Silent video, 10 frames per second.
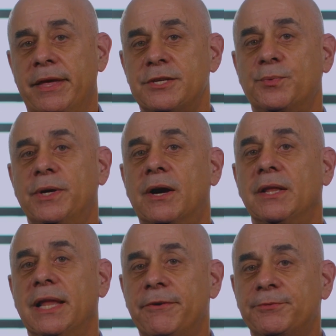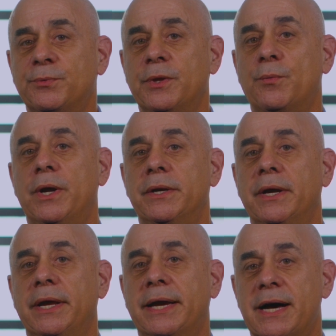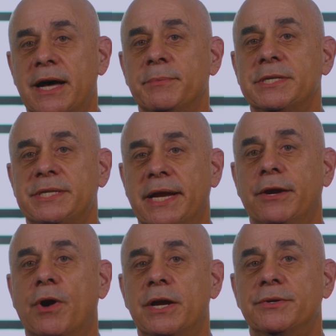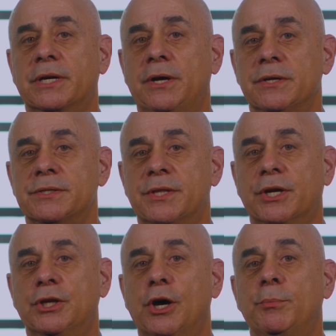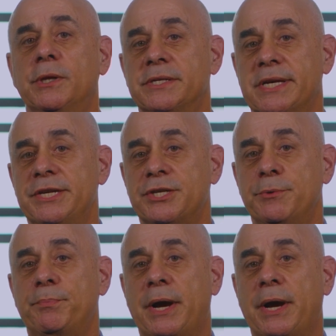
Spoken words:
Thus, we are left with what economist Danny Roderick calls the globalization